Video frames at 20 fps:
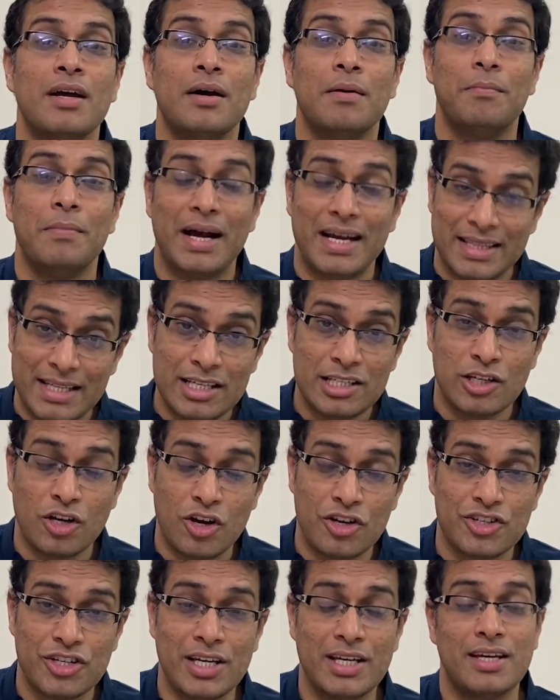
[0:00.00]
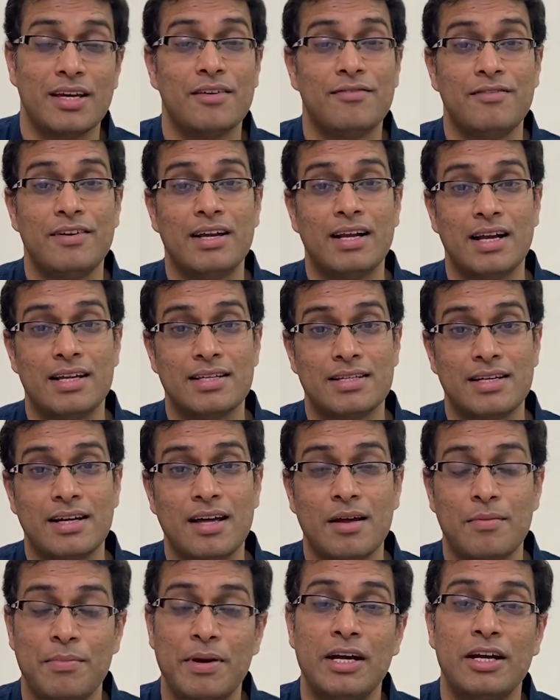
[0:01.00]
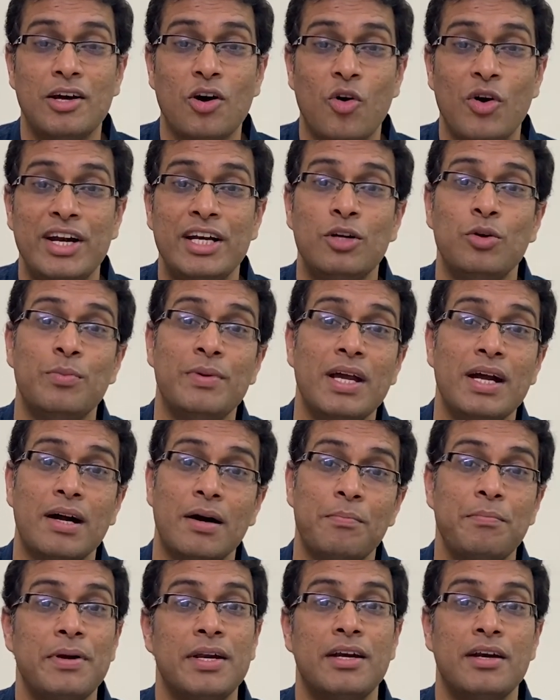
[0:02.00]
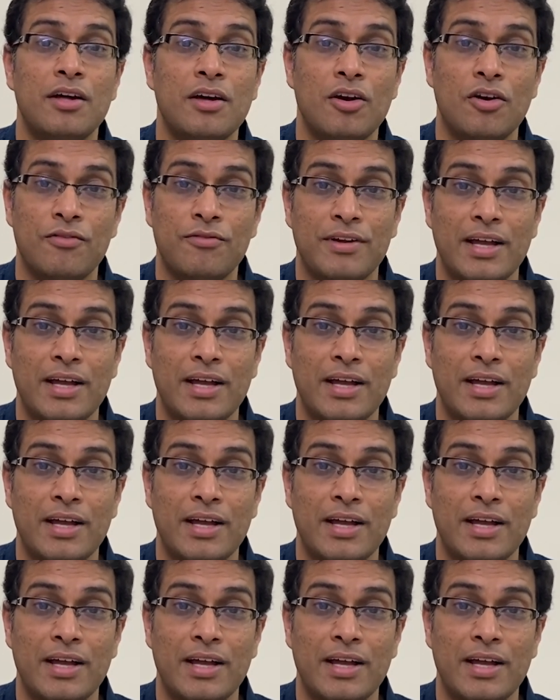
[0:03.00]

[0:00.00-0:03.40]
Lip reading: By this logic, if we consider Bitcoin to be a competitor of